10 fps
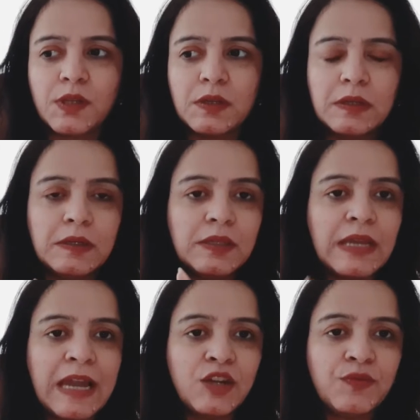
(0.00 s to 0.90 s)
the
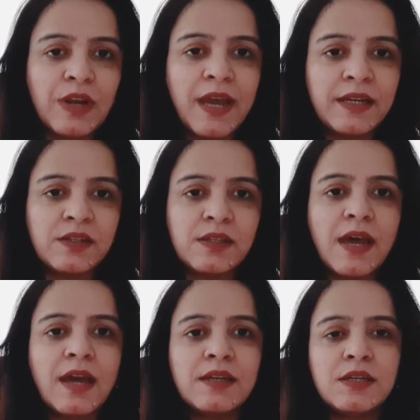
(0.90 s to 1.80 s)
kind of clients
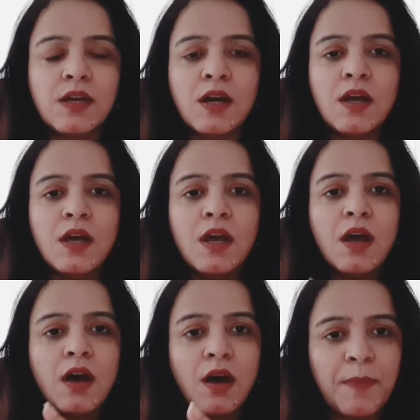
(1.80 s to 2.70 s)
that
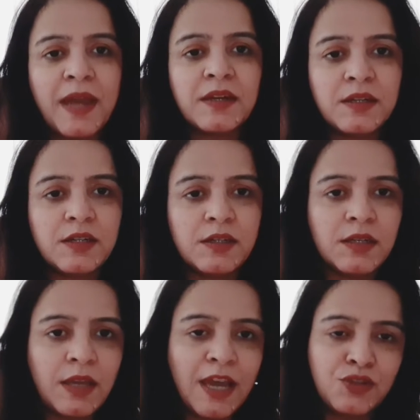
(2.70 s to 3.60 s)
a patent
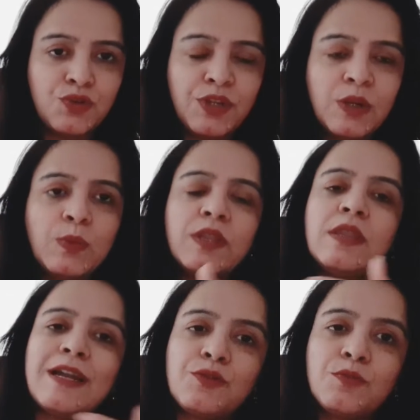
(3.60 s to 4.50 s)
attorney has to deal with.
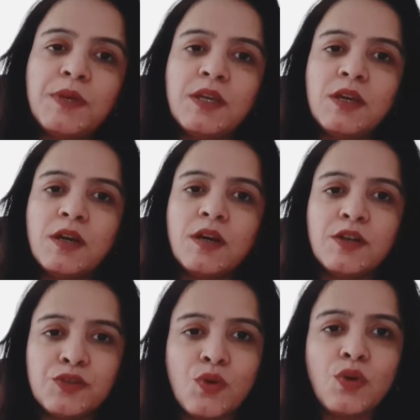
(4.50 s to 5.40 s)
That could be
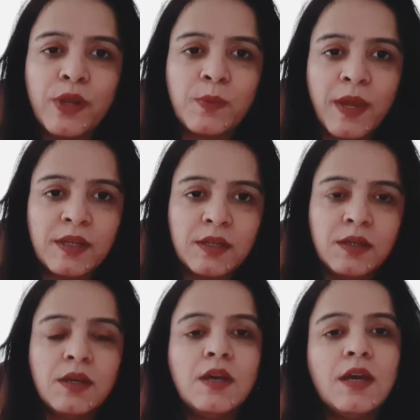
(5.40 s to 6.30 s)
a solo
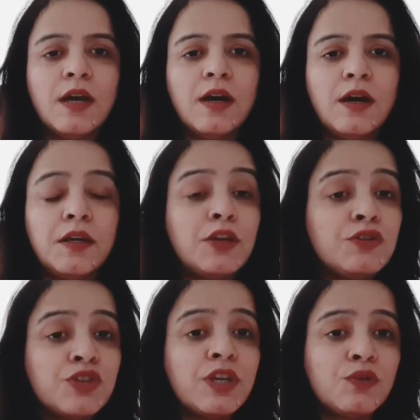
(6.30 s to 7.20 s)
inventor. He
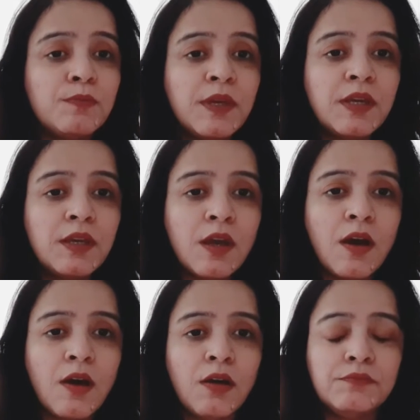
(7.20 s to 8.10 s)
or she could be
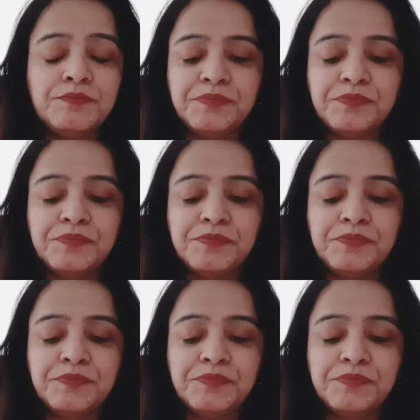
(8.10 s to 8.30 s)
uh,